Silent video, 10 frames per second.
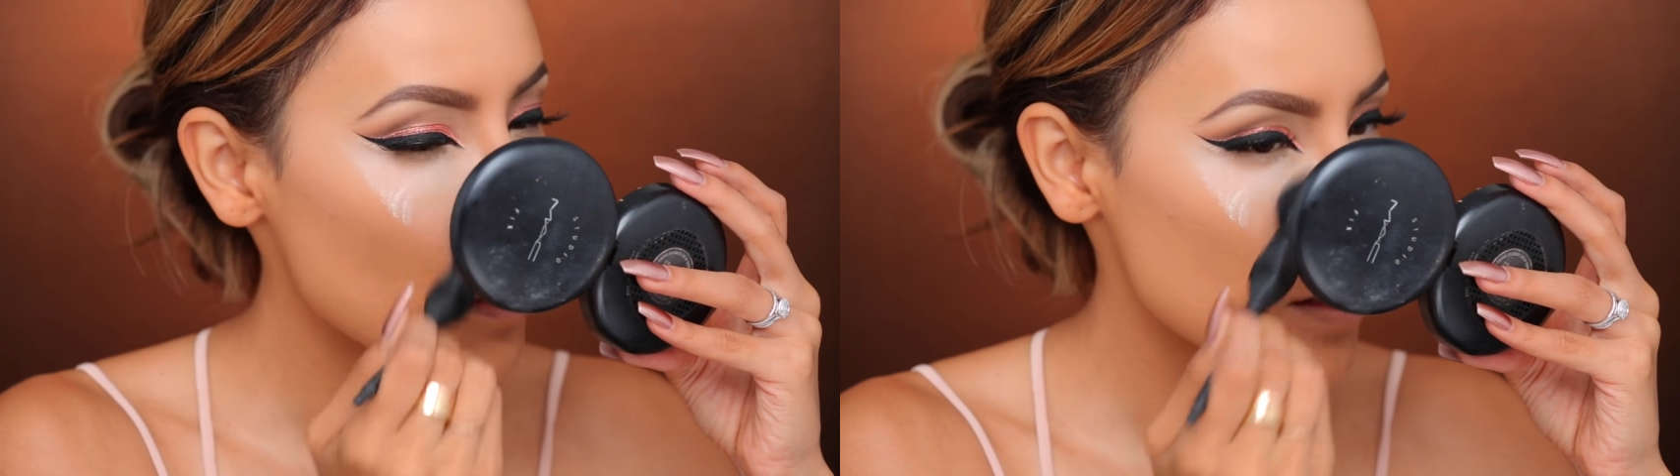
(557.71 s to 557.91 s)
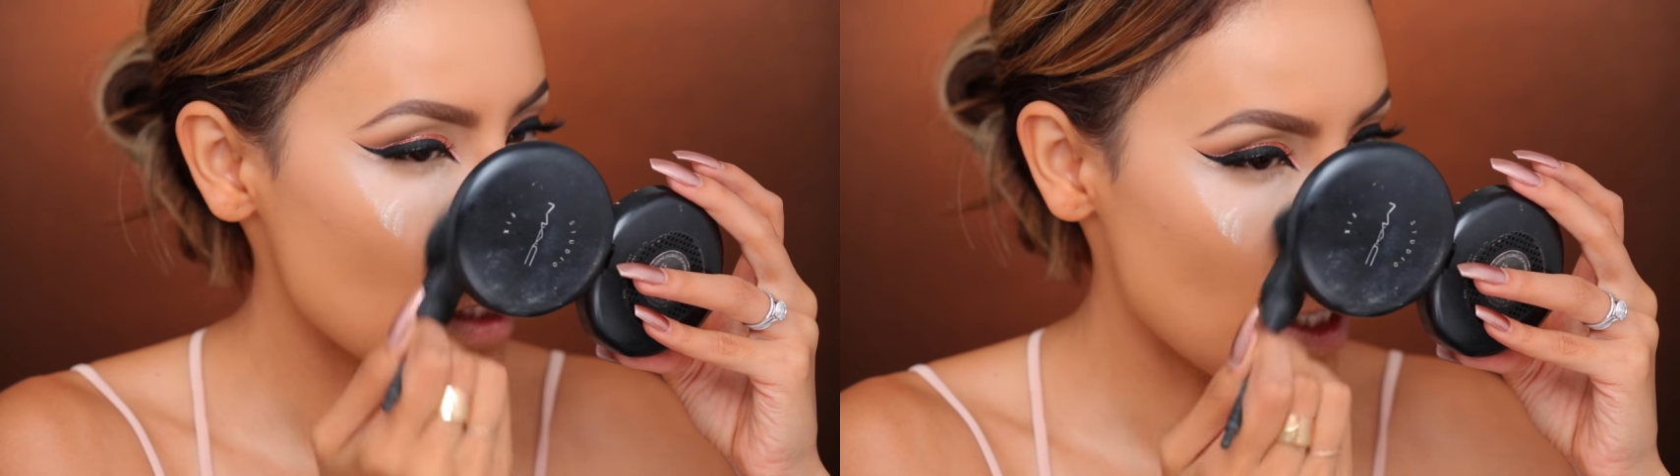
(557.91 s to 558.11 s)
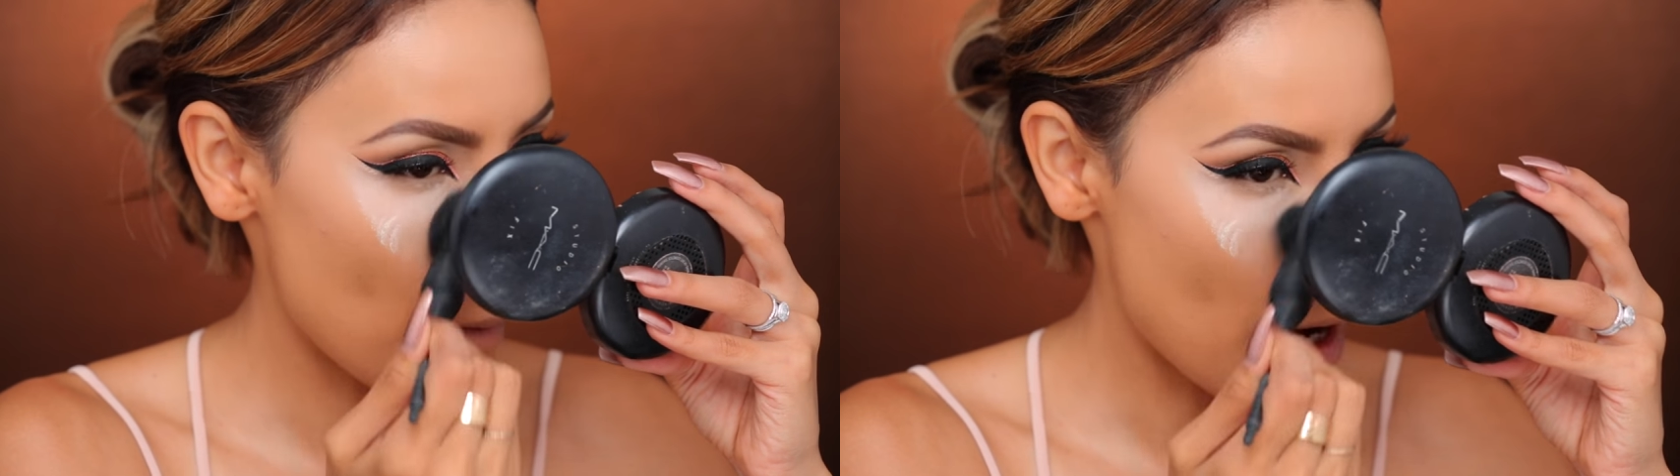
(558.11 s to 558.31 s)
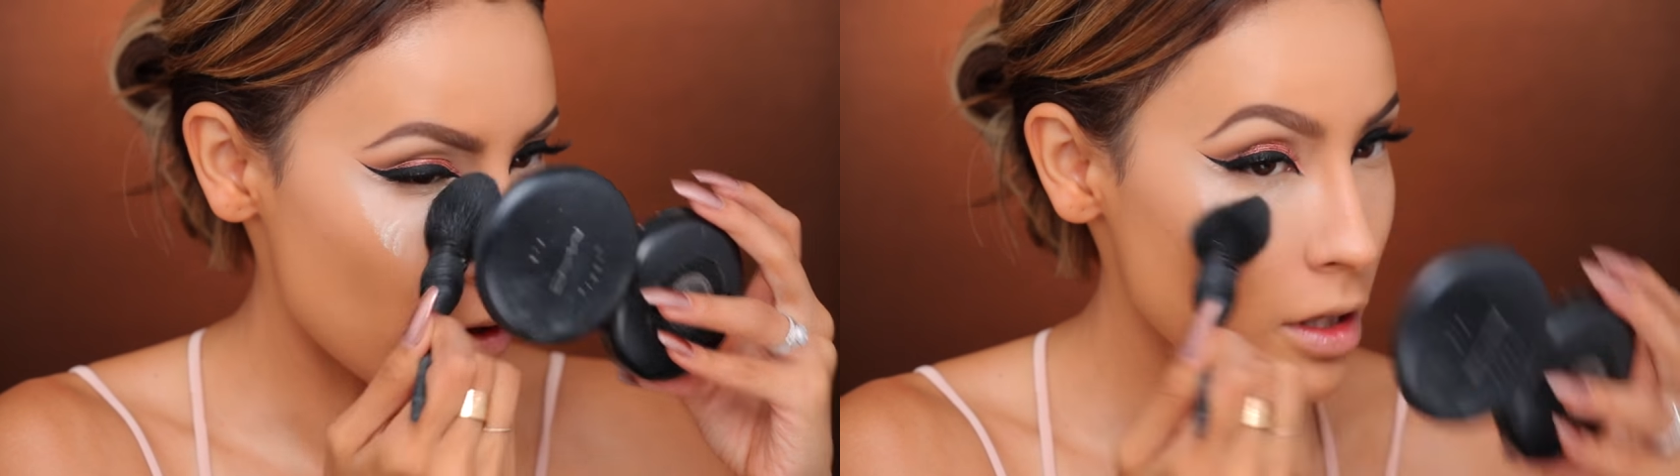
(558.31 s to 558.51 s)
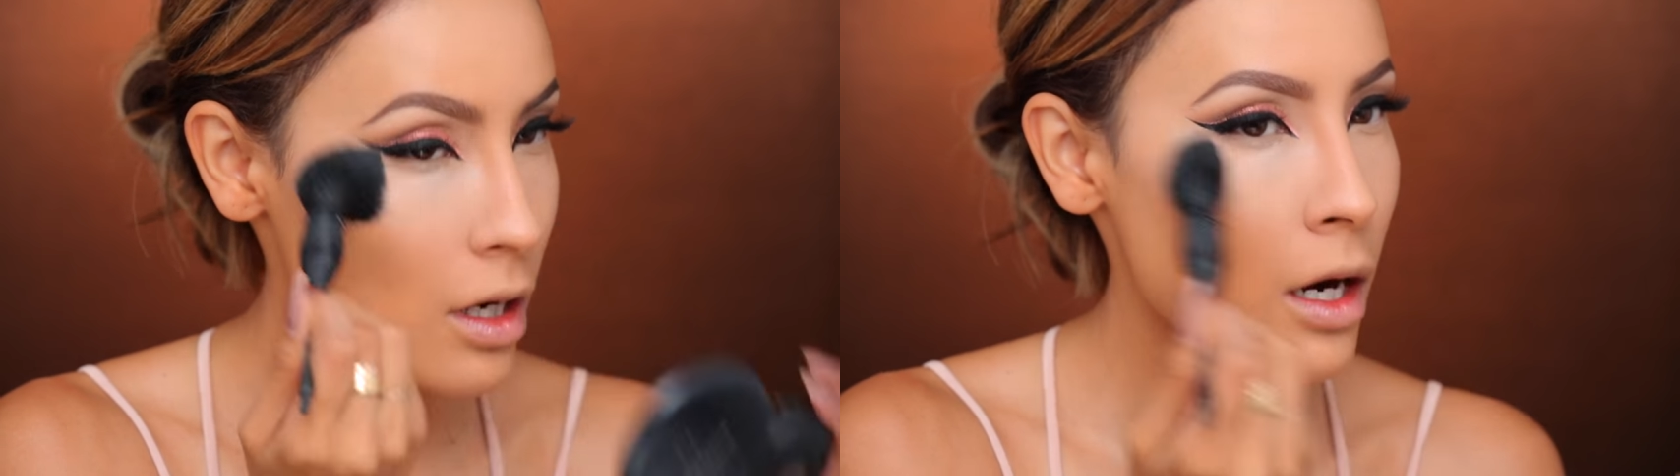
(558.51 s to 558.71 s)
the setting
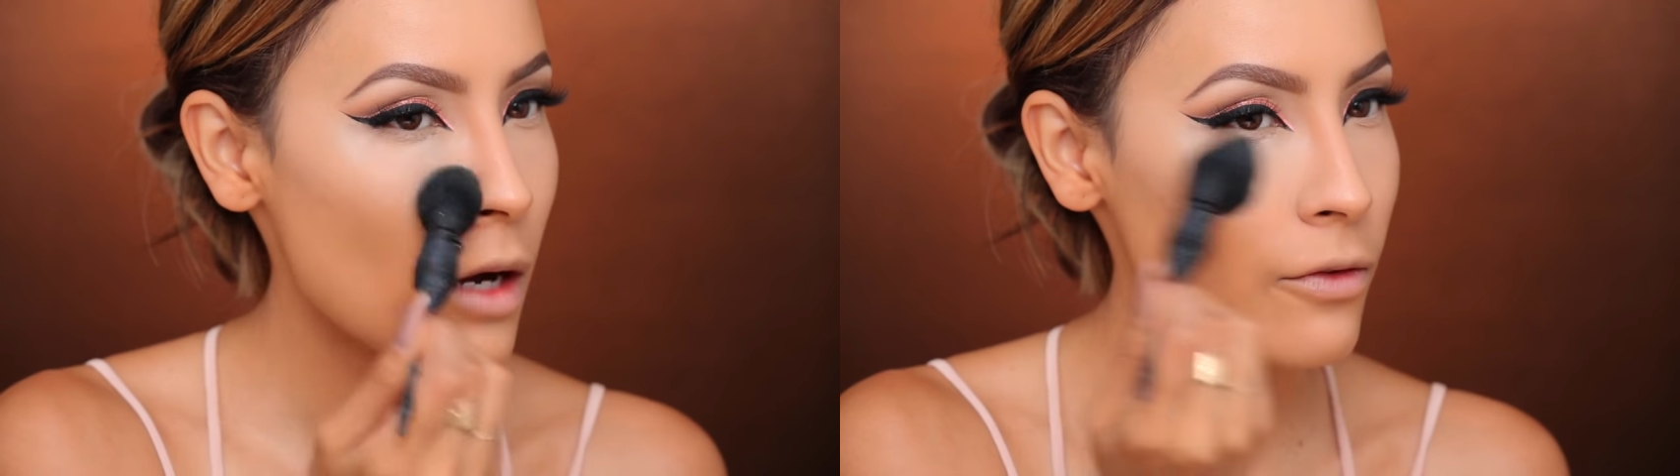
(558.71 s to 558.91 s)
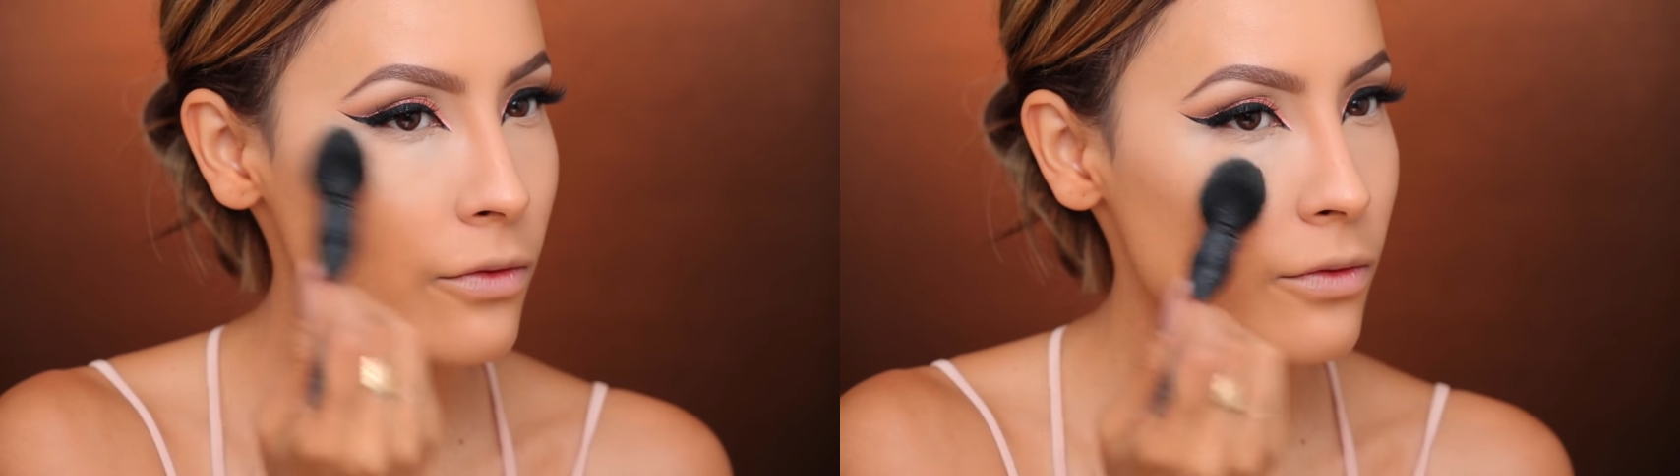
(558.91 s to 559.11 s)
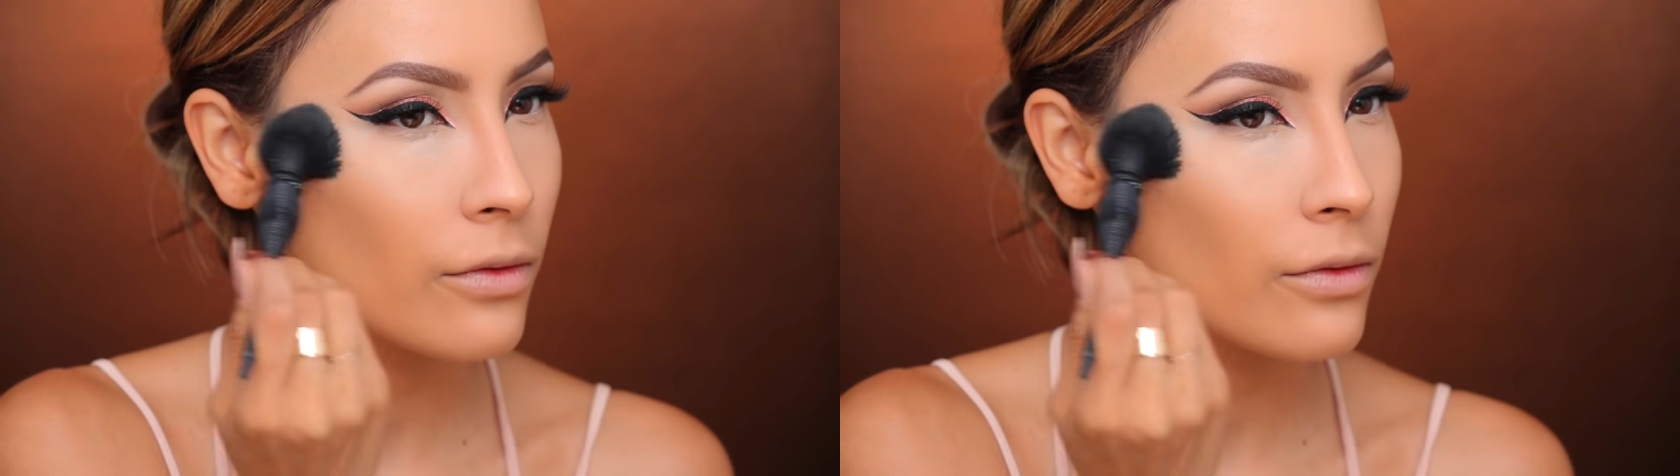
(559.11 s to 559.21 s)
powder off.